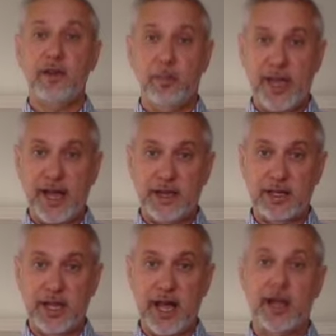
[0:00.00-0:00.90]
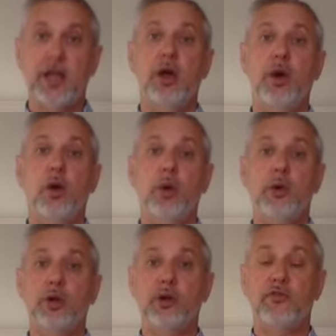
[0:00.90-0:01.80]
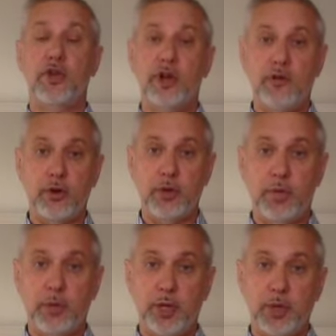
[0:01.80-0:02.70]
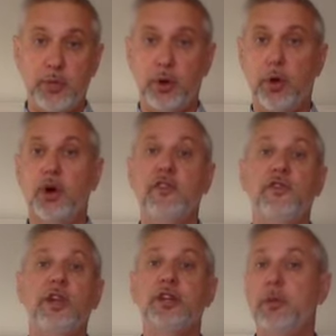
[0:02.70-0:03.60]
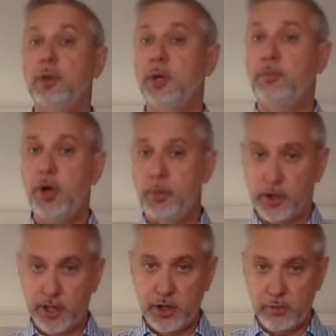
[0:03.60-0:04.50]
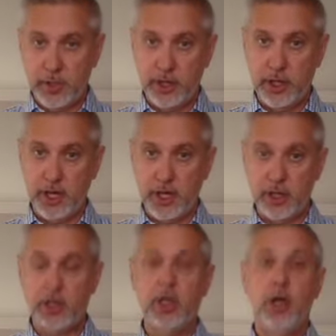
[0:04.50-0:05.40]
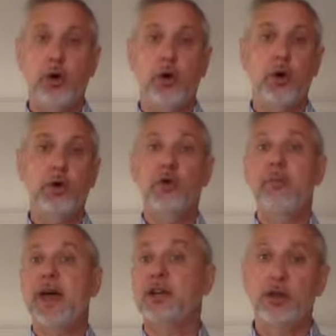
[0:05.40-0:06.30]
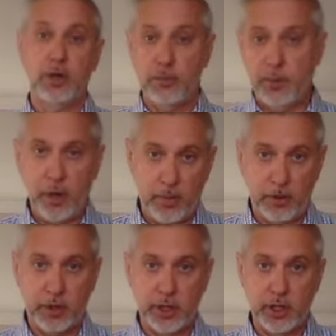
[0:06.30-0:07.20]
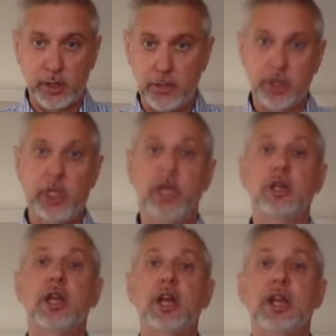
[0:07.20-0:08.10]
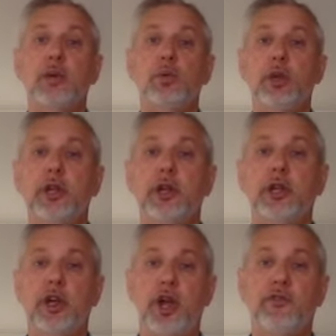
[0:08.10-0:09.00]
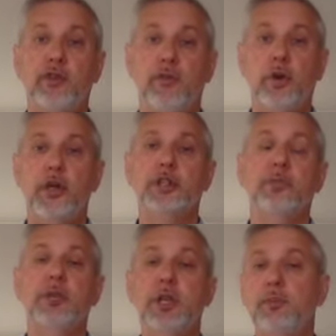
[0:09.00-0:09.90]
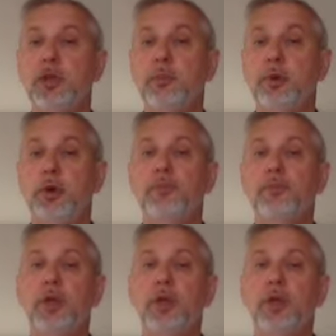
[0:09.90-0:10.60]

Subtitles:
a panic attack, or when you're in front of a group of people, or you feel like you're being publicly humiliated, or you imagine you're going to be publicly humiliated. It will literally cut off your voice. And many people